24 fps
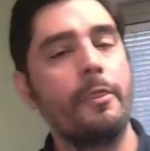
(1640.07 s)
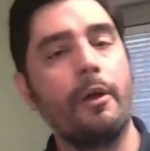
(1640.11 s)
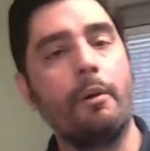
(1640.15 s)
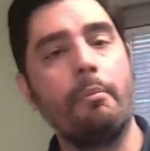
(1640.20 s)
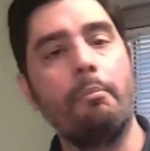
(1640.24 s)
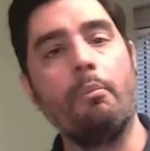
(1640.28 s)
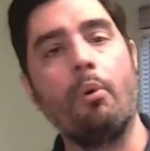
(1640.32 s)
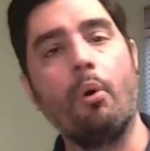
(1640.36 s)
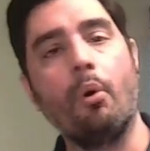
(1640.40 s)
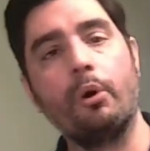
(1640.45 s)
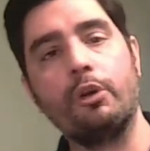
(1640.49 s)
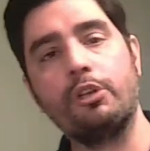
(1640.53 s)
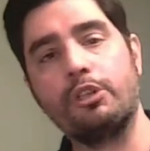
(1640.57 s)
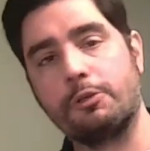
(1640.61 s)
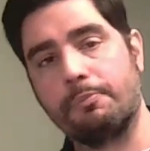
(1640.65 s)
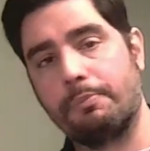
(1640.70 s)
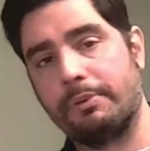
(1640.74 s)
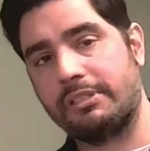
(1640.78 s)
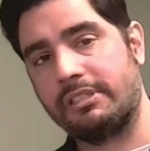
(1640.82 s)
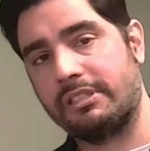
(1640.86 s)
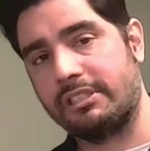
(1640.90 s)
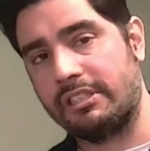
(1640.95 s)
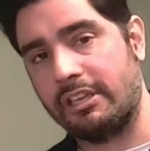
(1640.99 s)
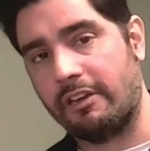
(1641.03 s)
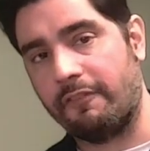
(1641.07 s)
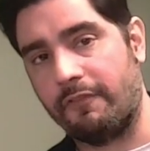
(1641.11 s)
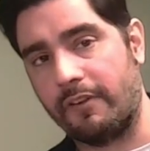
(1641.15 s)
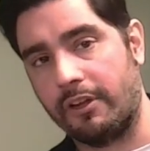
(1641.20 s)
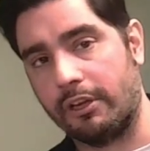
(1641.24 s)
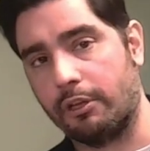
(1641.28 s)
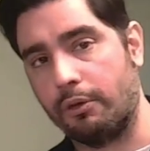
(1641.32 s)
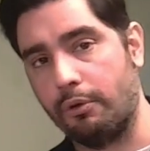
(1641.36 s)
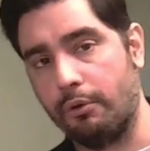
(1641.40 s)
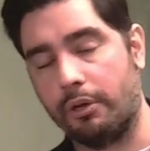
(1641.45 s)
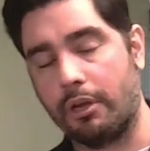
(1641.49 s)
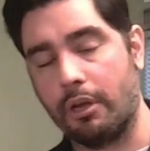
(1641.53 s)
The more
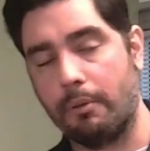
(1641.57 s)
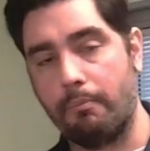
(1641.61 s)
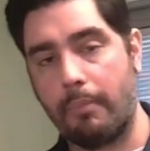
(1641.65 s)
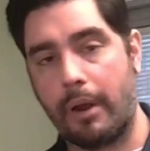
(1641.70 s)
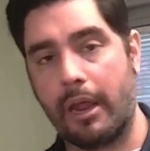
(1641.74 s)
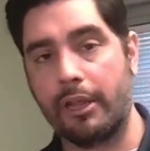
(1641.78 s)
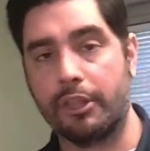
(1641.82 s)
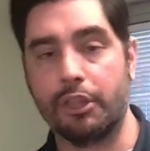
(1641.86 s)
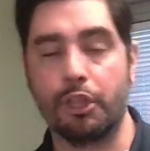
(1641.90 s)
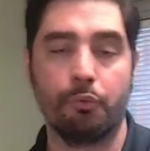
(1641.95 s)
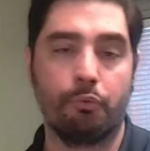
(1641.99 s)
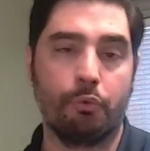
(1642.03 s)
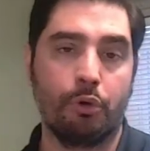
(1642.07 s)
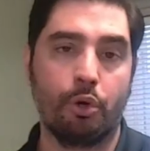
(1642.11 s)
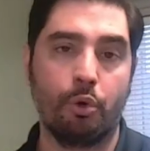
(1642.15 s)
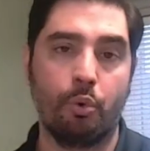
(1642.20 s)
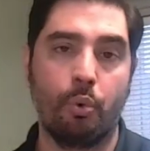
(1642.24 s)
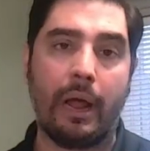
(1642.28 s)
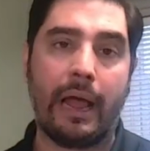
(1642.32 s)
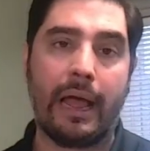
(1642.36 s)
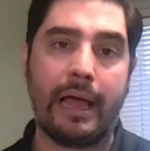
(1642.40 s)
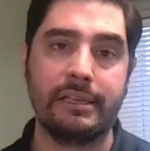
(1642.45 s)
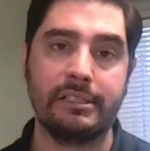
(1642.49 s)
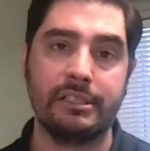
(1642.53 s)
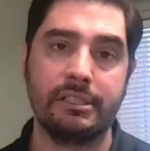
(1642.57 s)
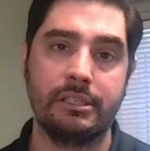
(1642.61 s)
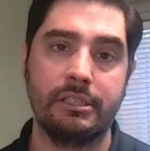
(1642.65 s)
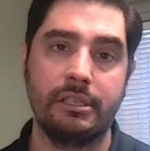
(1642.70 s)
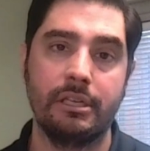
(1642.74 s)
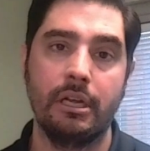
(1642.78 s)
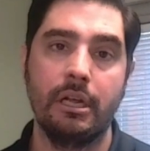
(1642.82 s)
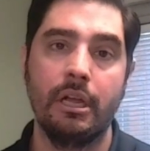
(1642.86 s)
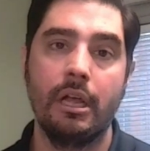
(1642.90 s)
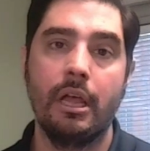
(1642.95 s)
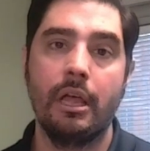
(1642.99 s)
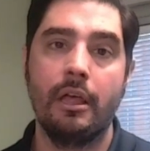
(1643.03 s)
specific you can make the
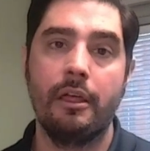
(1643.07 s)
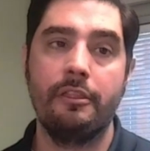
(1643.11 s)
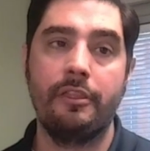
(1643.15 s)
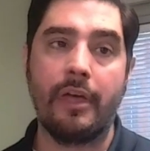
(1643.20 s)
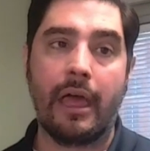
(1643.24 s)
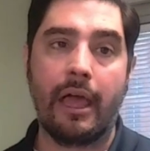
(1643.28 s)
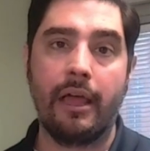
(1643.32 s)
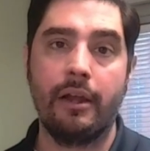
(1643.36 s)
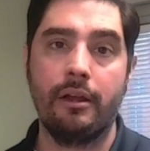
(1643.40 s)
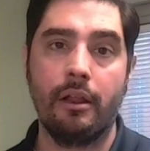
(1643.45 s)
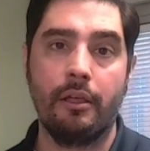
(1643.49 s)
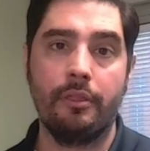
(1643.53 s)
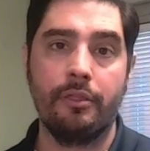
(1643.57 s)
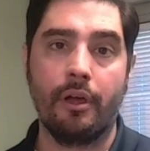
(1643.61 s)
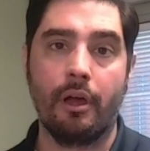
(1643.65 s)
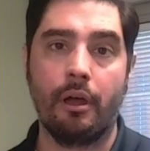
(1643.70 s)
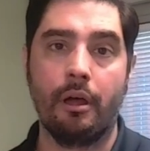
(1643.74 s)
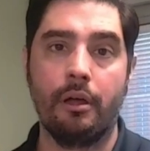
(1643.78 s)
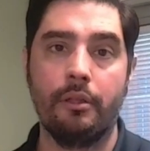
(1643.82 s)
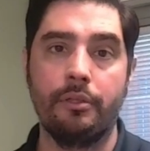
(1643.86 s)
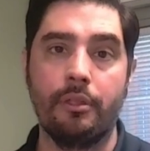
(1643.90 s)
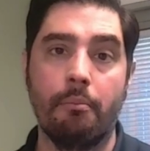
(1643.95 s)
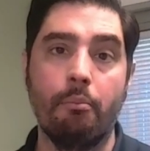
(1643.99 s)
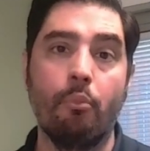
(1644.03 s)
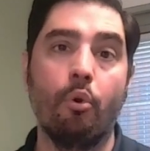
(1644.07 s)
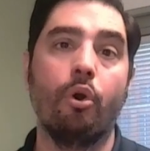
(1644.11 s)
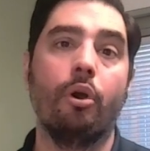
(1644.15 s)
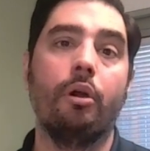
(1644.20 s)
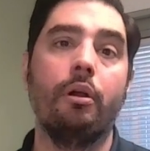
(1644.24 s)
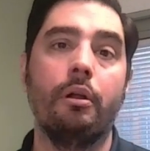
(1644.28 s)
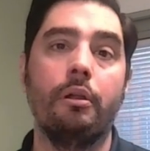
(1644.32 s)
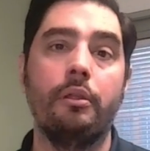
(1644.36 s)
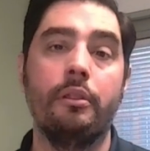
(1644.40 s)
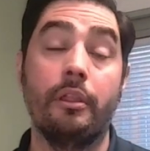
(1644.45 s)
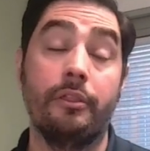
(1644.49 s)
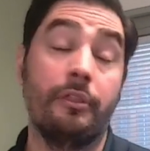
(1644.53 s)
request, then
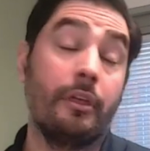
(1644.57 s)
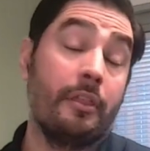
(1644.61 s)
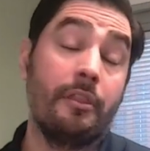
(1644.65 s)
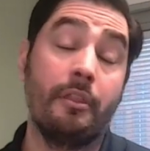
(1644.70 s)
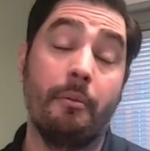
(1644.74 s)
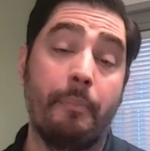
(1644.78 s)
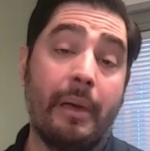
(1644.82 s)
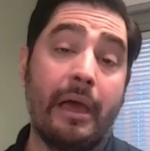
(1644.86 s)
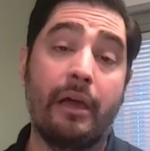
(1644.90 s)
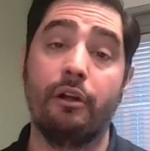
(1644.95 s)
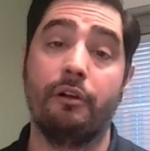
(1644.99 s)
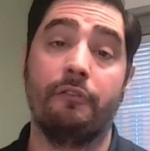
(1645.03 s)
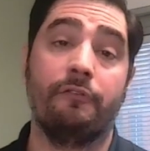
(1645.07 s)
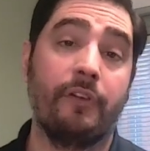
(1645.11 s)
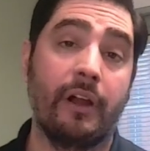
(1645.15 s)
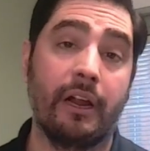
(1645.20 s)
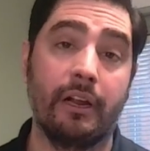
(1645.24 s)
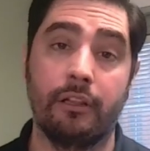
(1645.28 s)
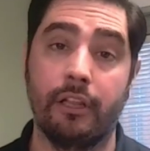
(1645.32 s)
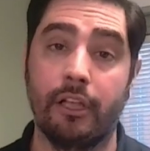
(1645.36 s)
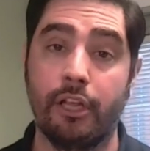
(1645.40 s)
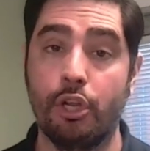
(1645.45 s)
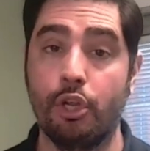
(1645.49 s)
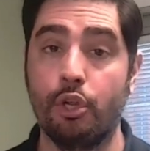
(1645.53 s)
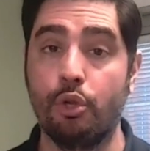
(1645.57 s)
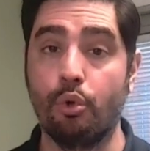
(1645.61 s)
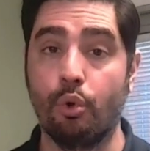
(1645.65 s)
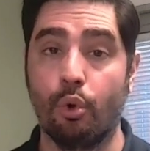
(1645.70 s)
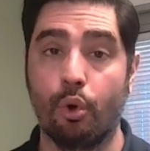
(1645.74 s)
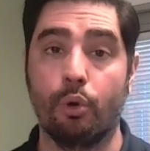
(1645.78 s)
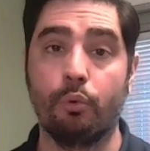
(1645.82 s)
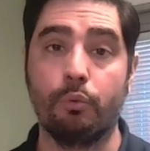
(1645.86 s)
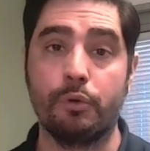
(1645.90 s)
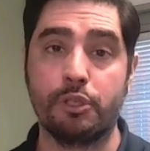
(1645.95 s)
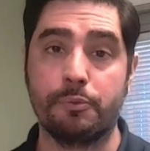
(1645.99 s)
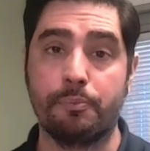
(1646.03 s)
the better, frankly,
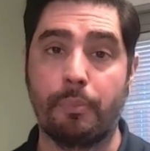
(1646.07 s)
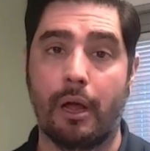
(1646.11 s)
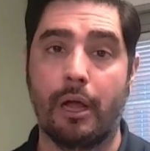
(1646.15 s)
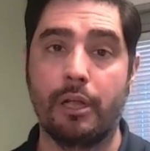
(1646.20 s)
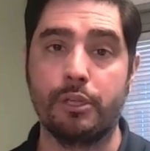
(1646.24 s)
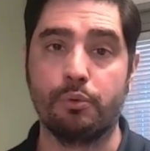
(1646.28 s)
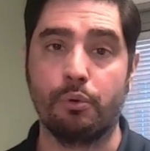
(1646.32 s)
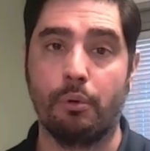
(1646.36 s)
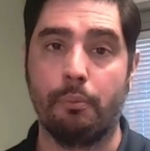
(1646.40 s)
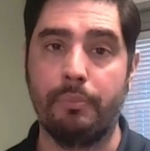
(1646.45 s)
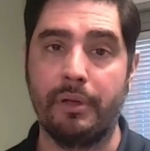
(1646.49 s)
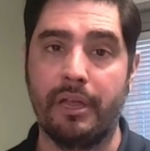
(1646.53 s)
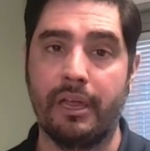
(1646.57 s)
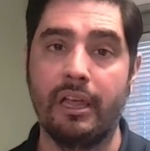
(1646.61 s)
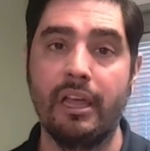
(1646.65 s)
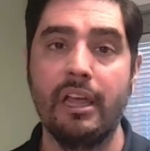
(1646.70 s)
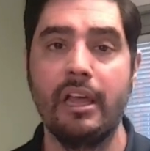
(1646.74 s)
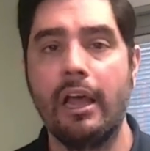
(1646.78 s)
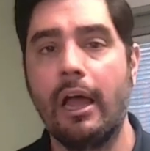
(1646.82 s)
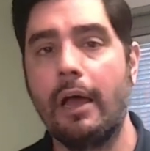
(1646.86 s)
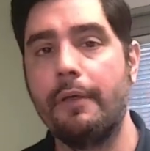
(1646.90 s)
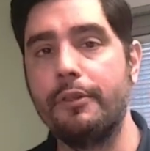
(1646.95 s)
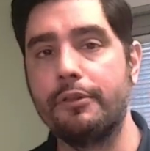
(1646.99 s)
your response will be.